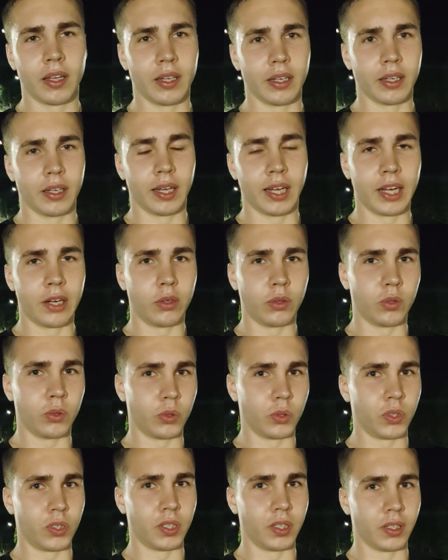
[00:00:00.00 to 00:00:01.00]
Uh, how
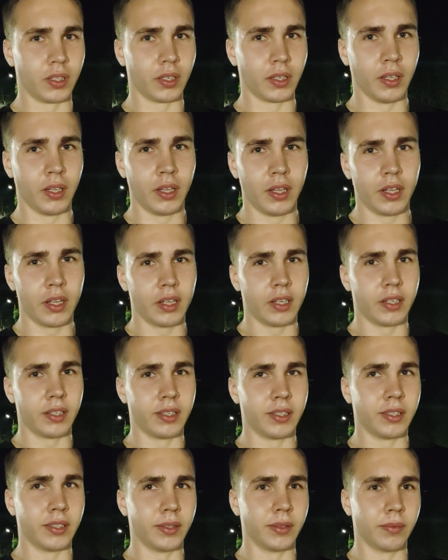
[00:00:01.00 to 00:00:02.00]
do you think?
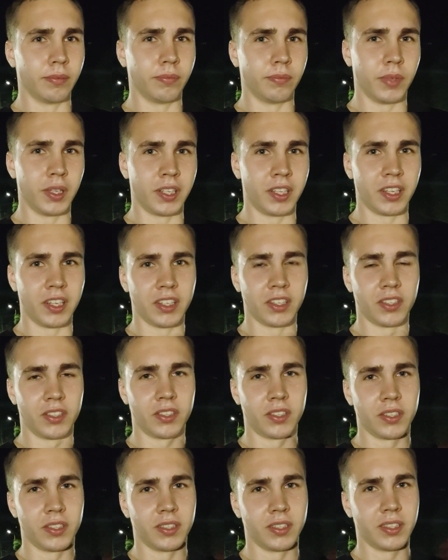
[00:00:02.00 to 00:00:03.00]
Uh, it
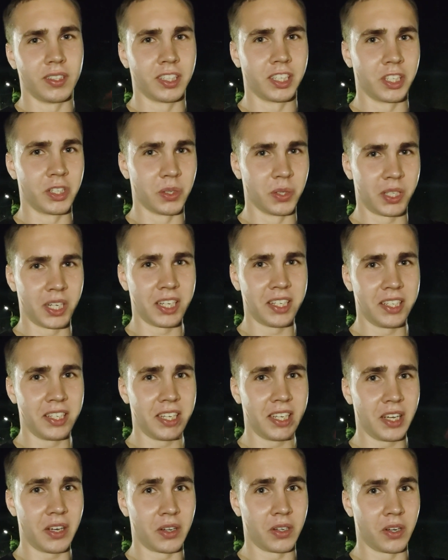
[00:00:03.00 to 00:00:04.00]
is a good
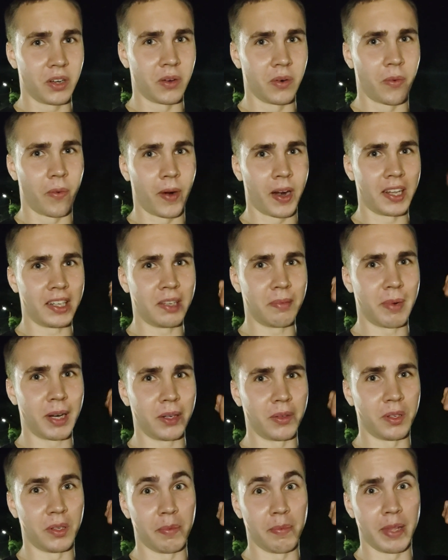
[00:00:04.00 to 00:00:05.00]
idea or no? Write
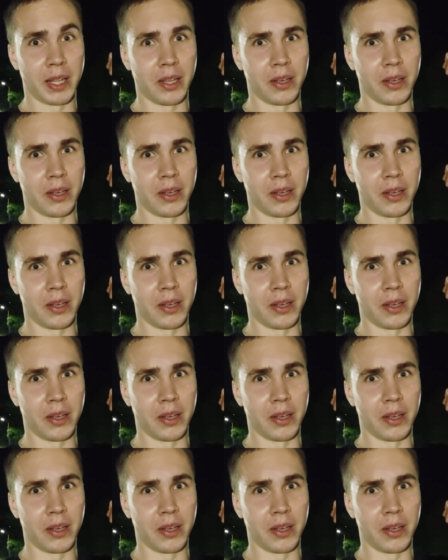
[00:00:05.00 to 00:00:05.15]
about it